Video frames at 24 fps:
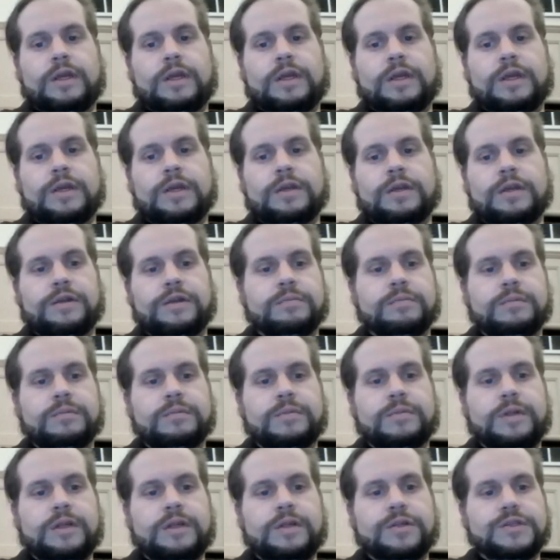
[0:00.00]
in
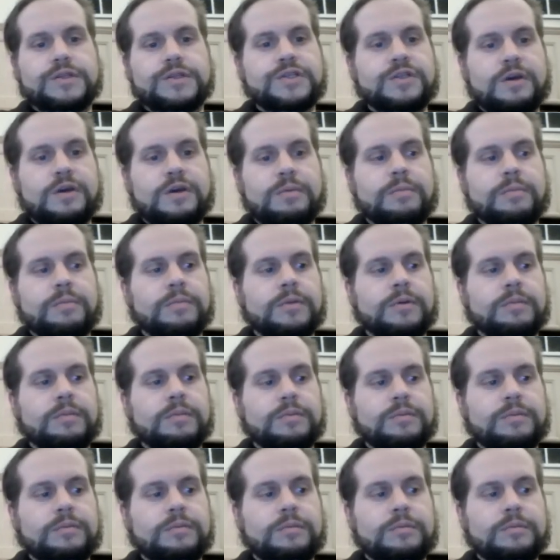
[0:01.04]
some
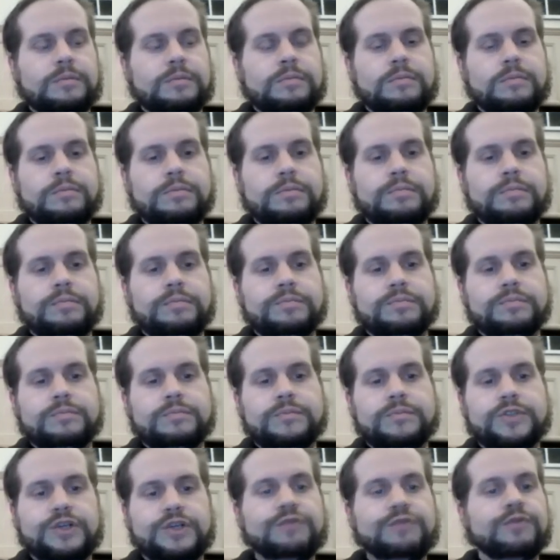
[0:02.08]

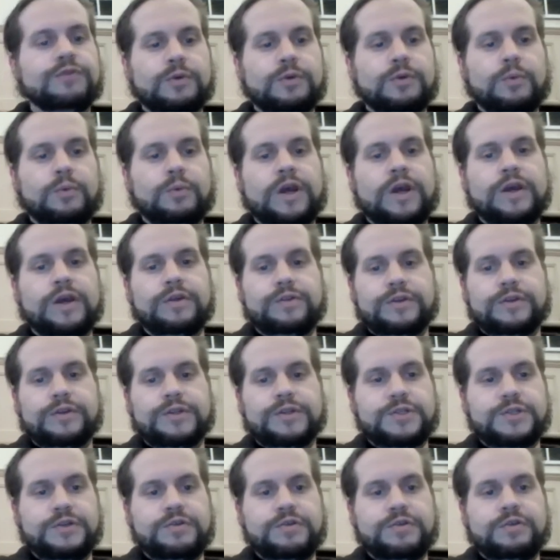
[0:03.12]
different way
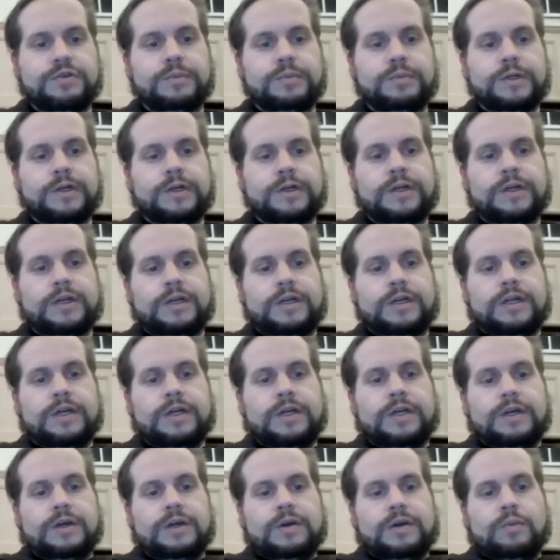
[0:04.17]
than Zoom,
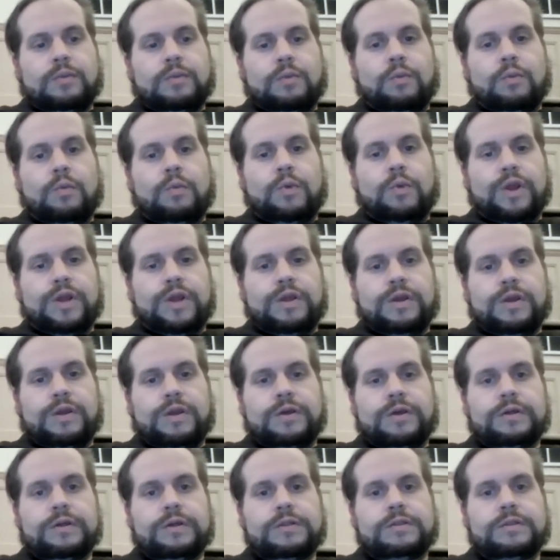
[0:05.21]

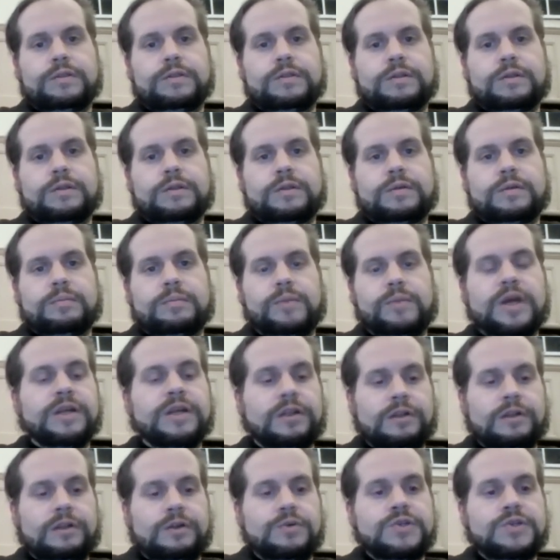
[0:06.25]
we
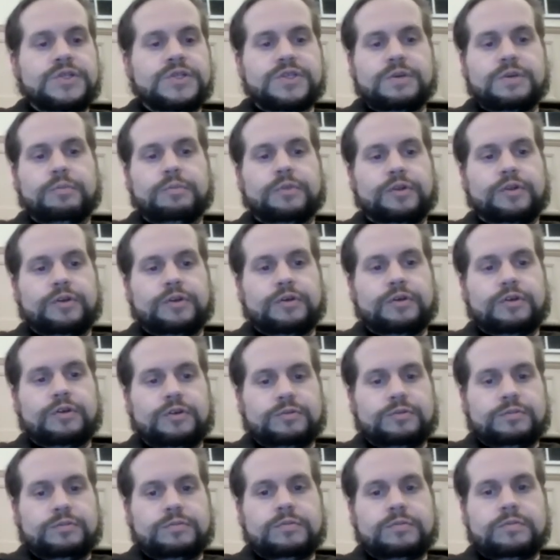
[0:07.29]
might lose something
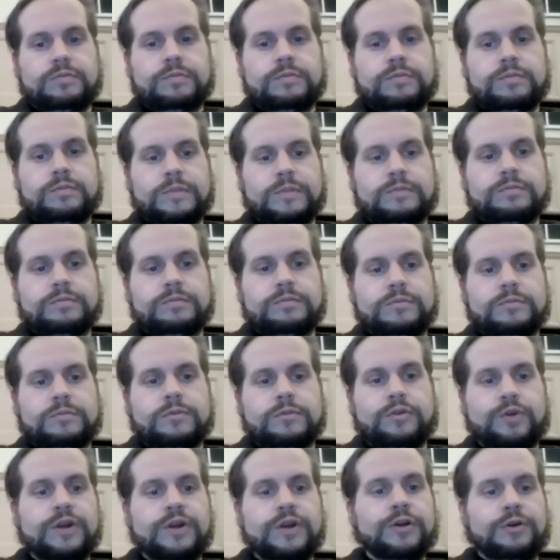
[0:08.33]

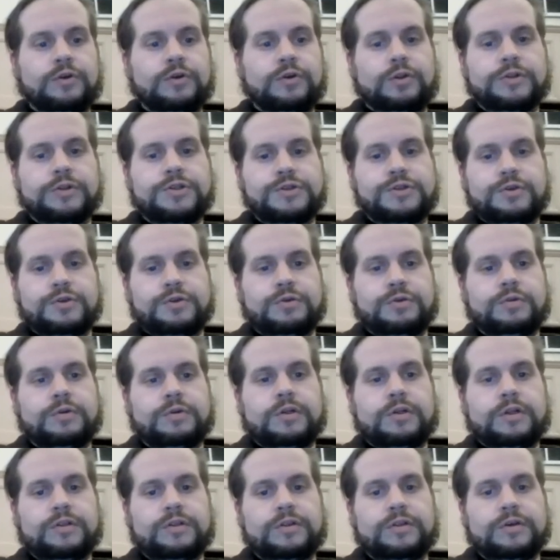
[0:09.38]
critical to
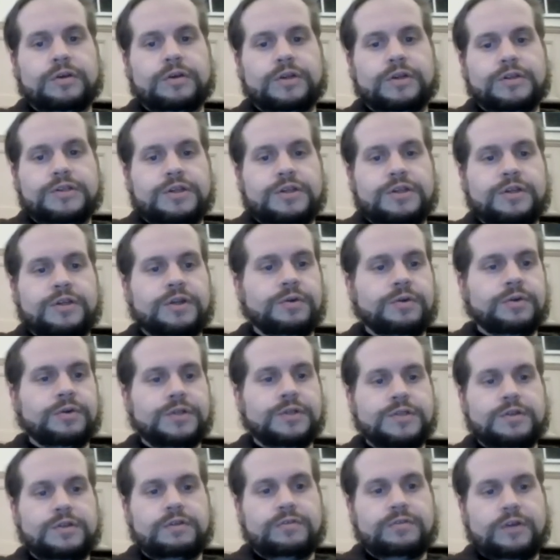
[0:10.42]
the
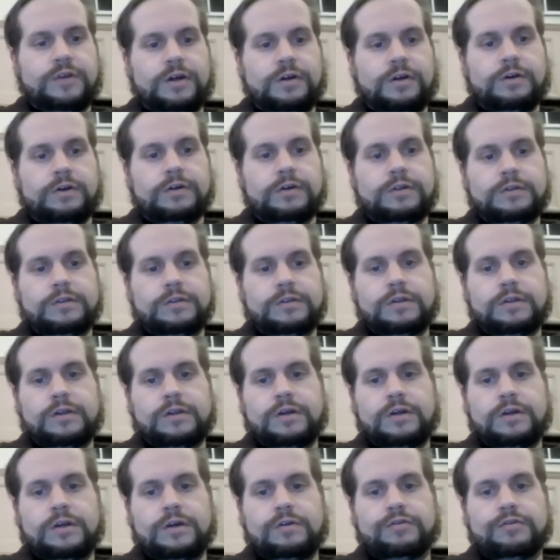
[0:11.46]
continuance
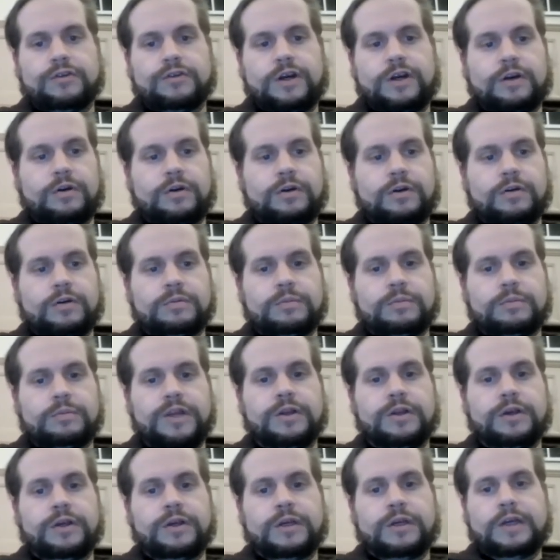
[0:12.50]
of our
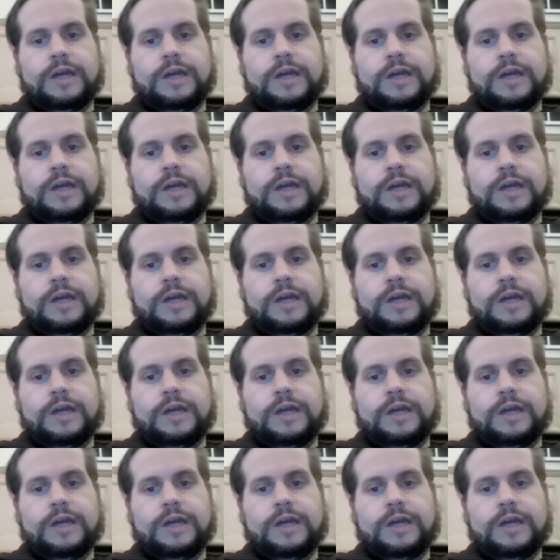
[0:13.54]
meeting.